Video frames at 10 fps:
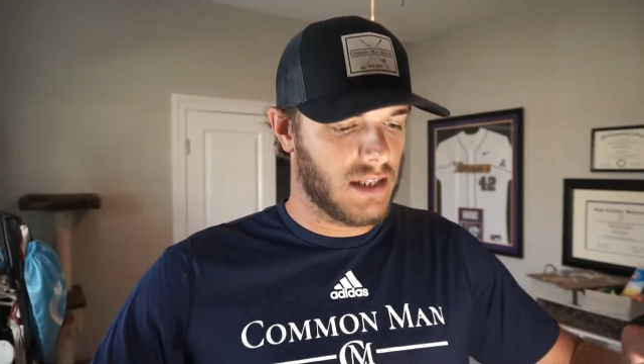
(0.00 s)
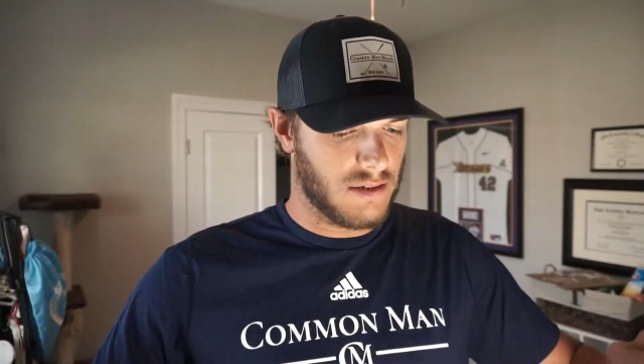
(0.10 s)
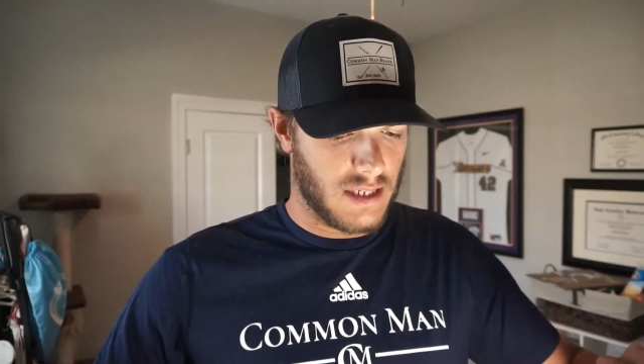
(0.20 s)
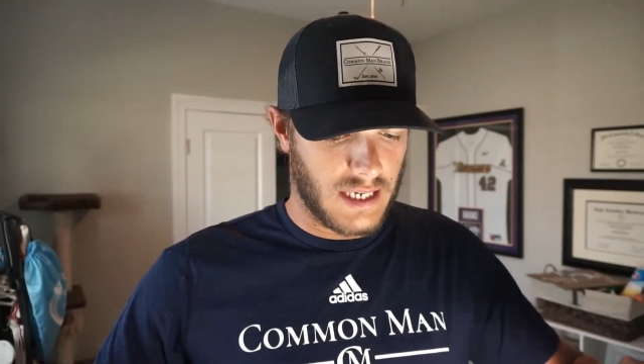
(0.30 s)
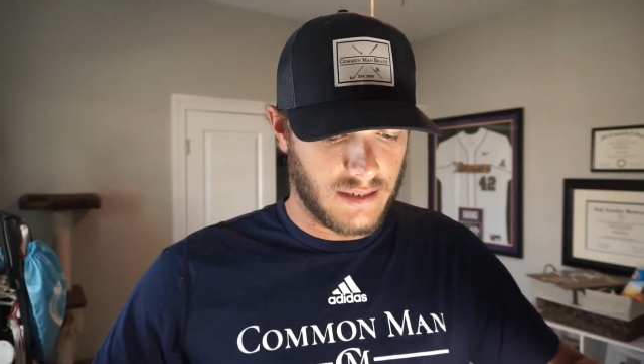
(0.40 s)
They're
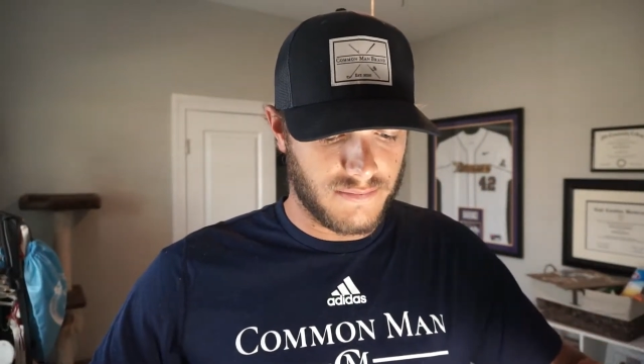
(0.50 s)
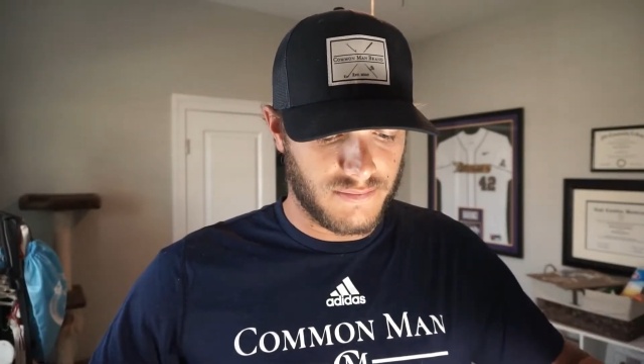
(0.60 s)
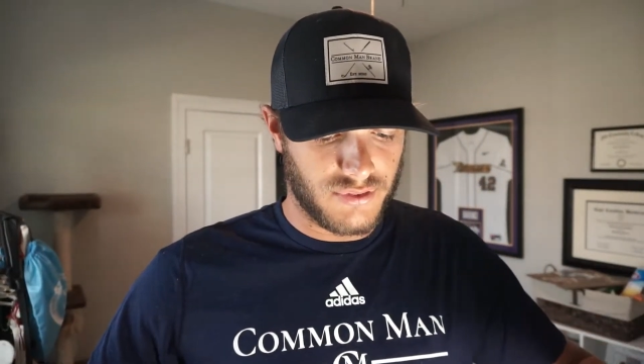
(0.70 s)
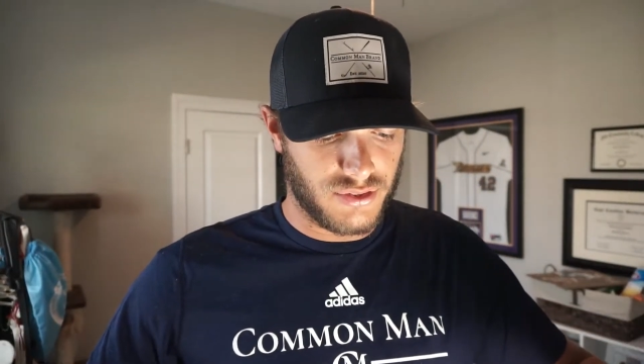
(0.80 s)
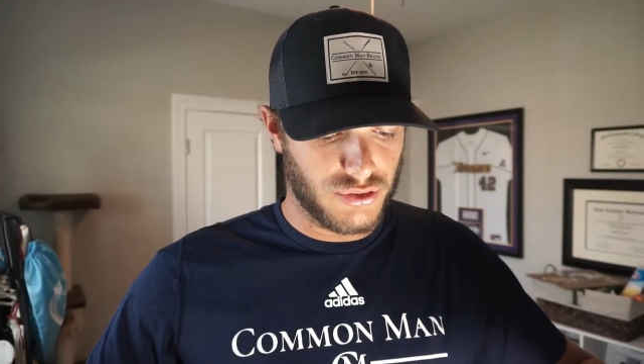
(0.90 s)
like
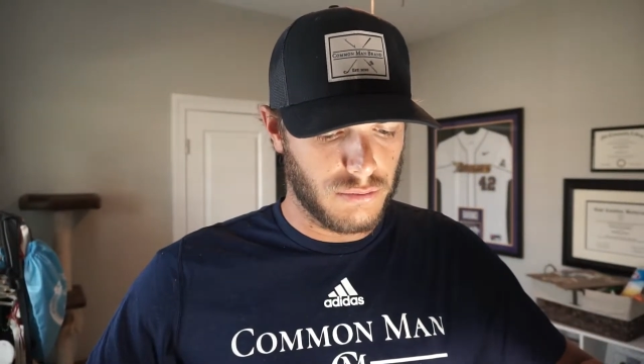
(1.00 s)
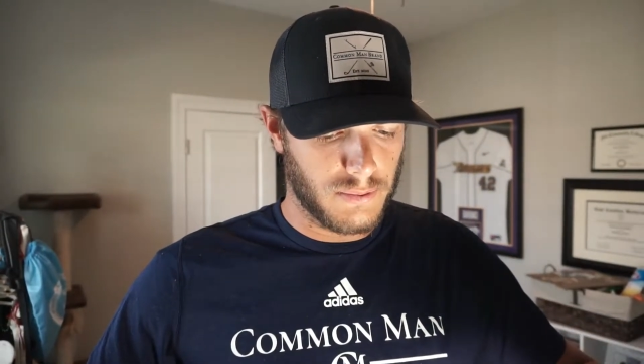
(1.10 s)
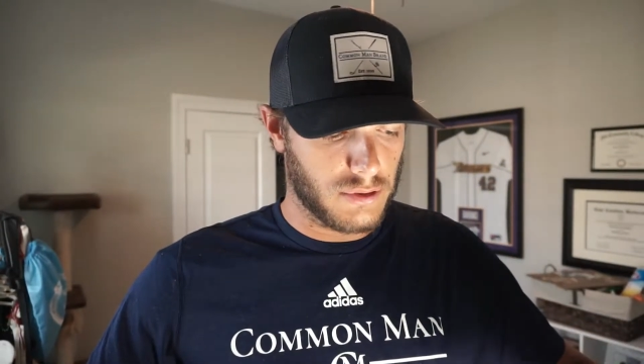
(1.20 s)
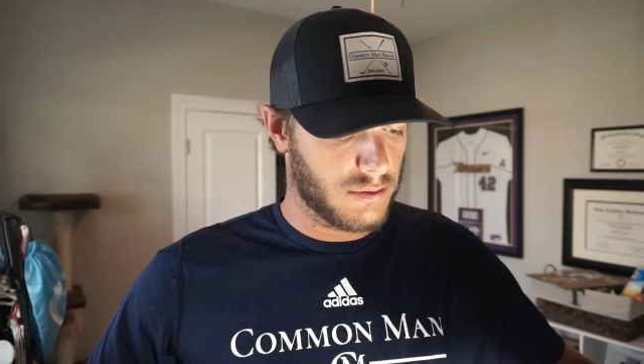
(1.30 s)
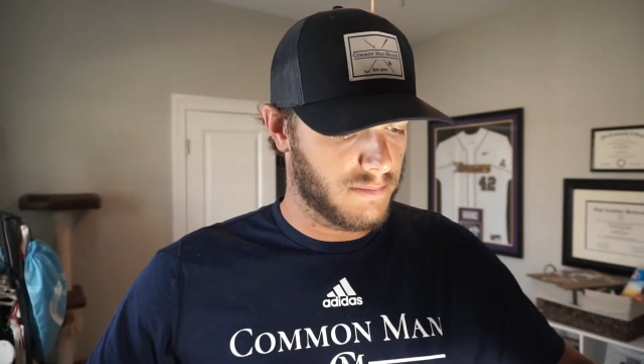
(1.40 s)

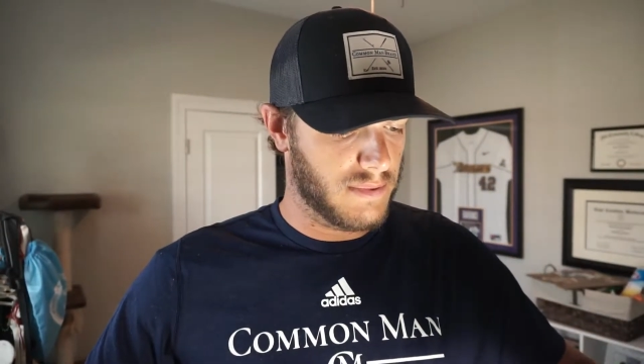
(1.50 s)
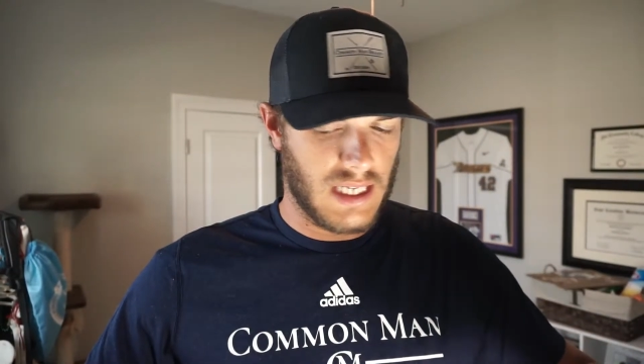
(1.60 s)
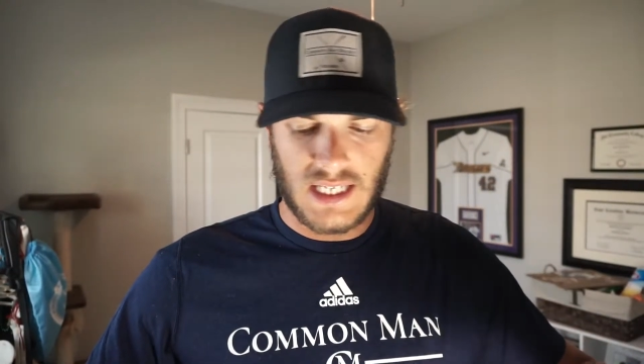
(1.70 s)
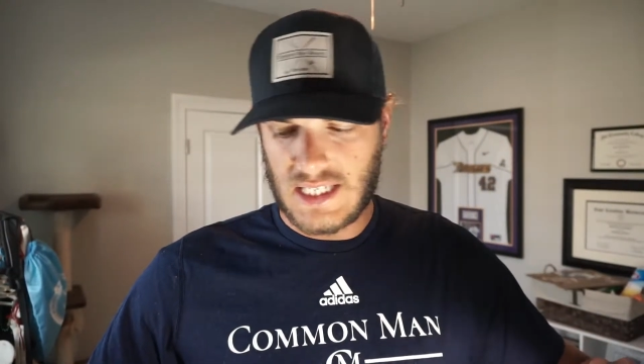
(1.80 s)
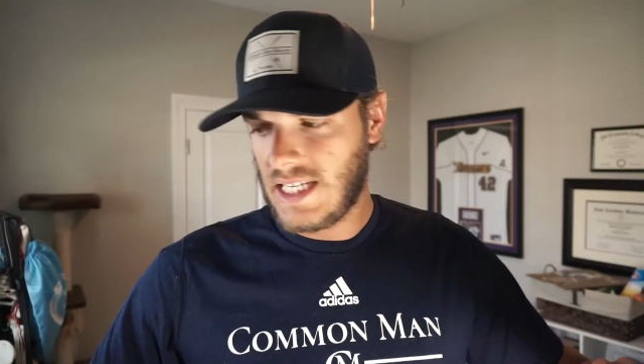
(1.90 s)
super
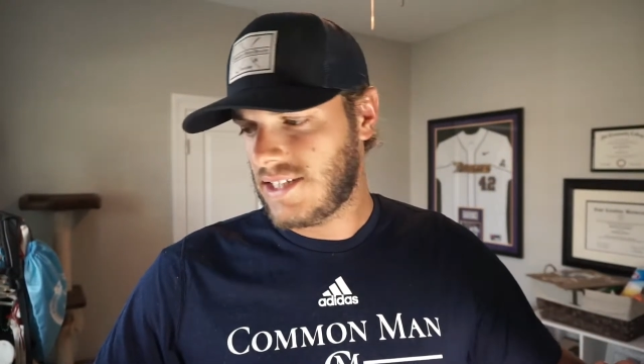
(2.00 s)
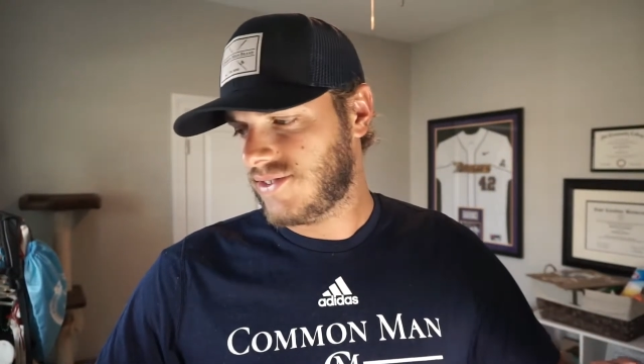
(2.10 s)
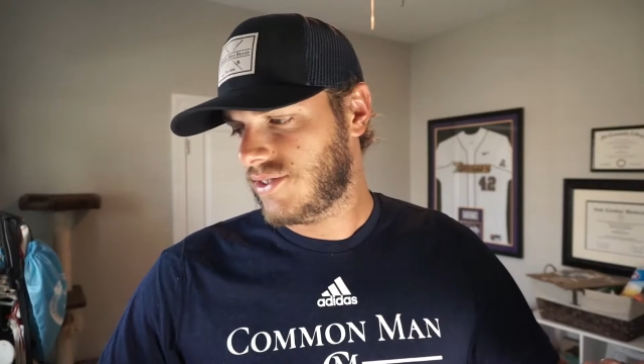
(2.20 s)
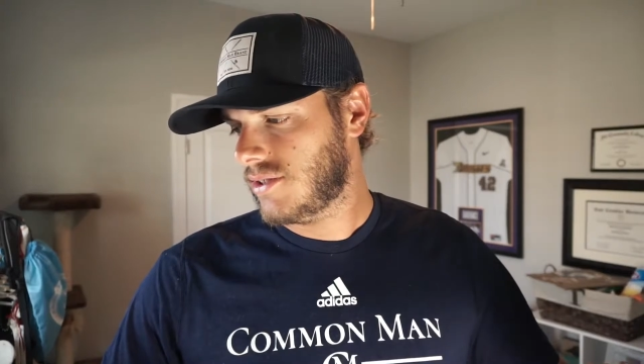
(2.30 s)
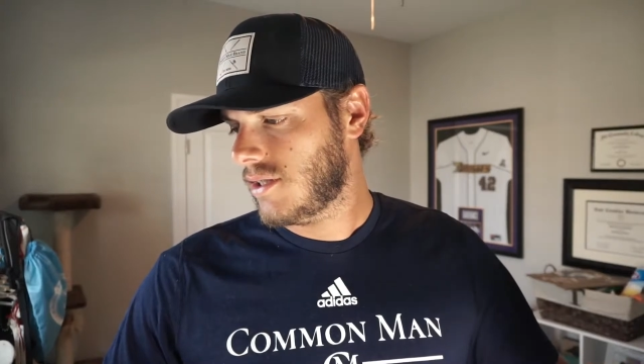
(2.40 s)

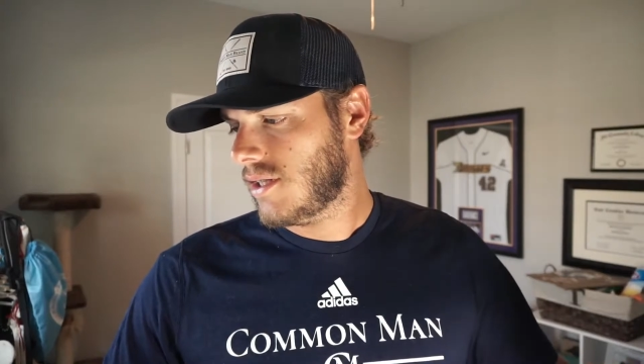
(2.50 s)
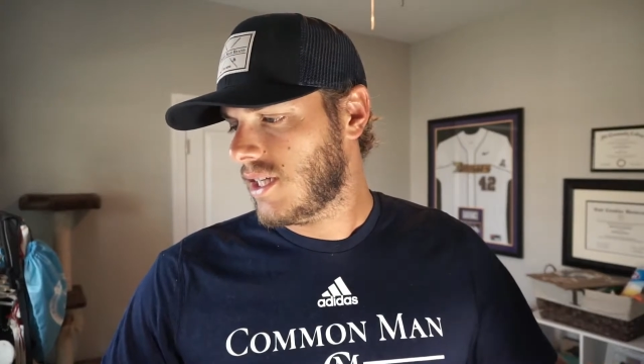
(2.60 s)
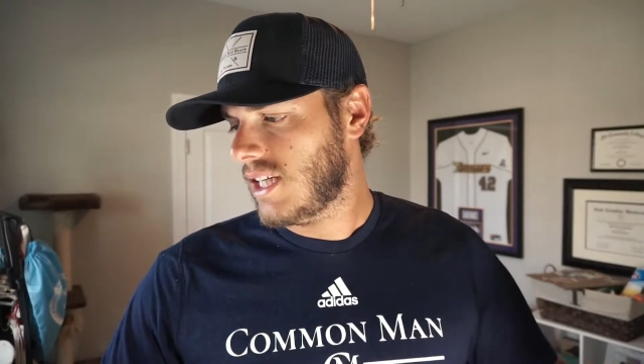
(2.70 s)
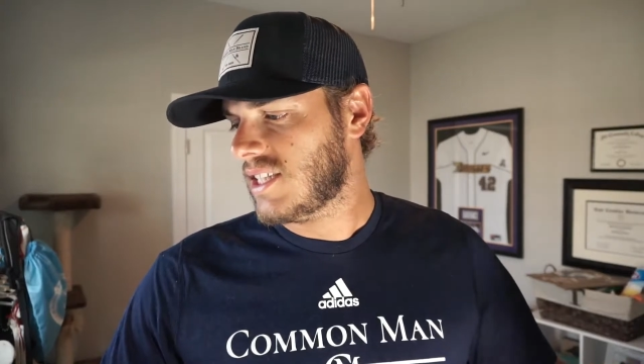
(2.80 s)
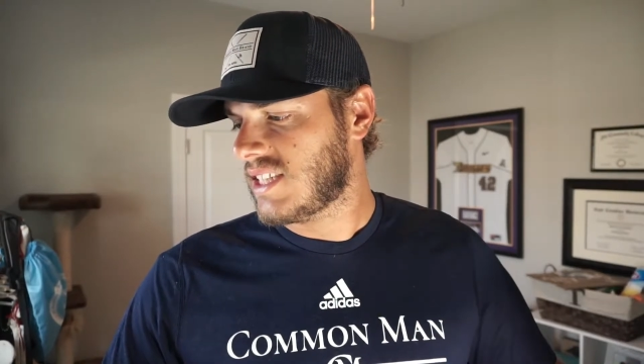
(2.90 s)
intense,
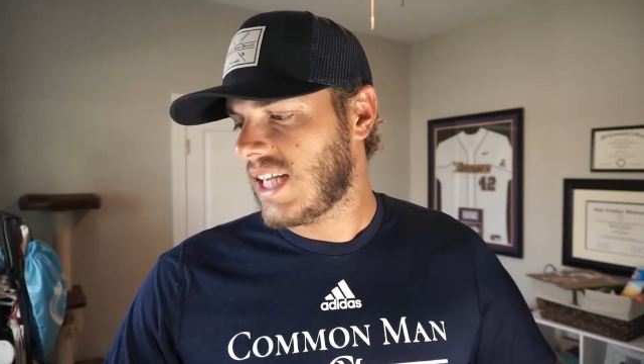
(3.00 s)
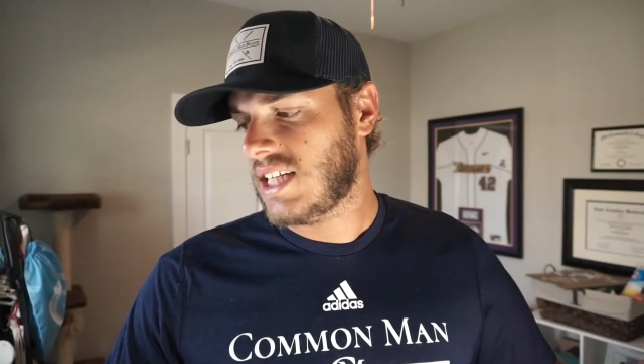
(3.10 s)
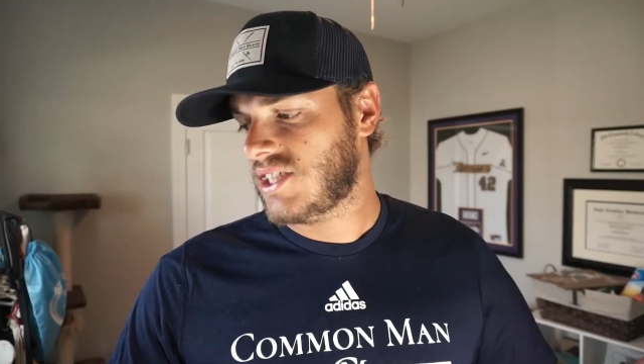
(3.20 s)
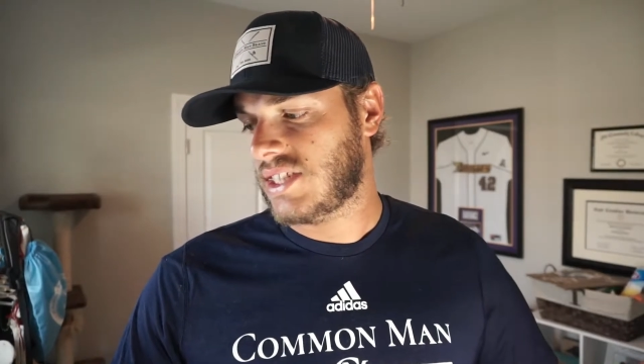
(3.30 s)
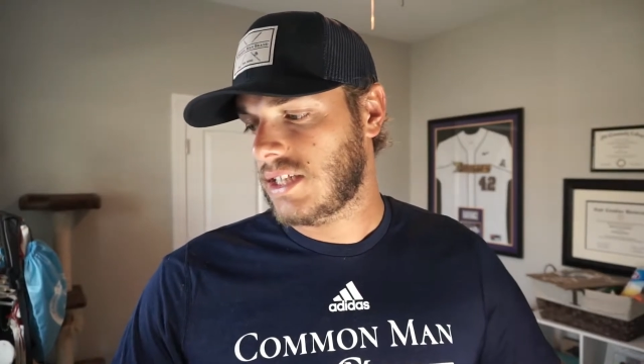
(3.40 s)

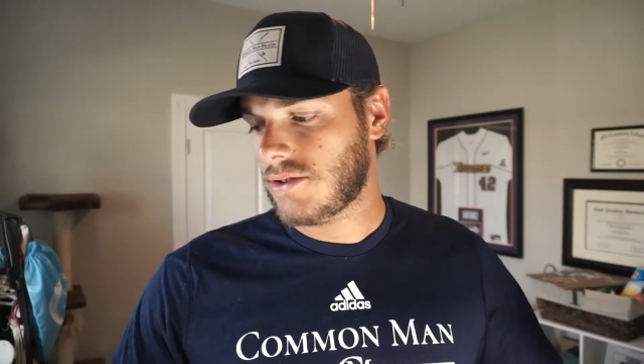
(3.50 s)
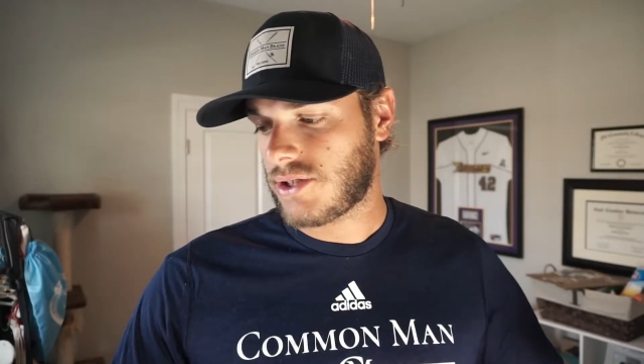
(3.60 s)
insane steel.